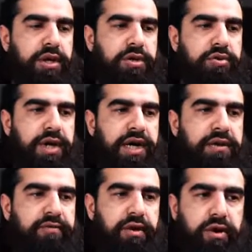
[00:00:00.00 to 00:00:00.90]
you kind
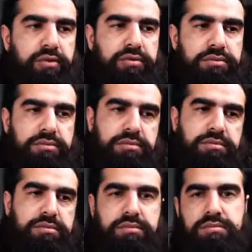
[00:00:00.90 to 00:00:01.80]
of know
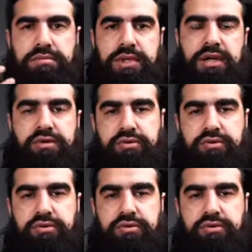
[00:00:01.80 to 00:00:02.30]
that